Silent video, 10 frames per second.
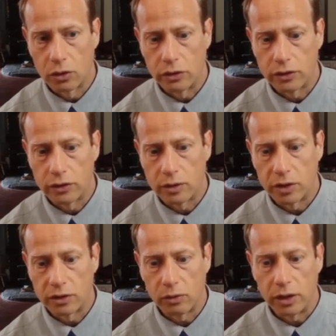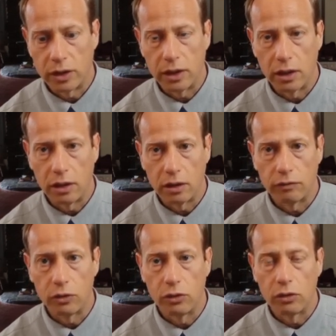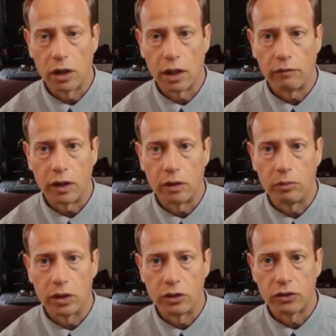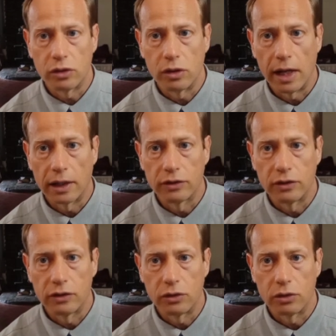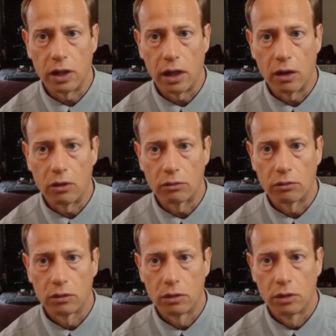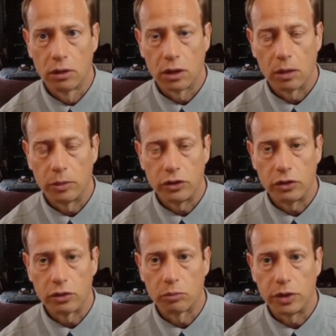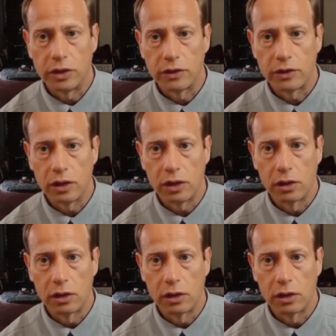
This is the best way to get it if you do not have administrator access to your account. To your PC.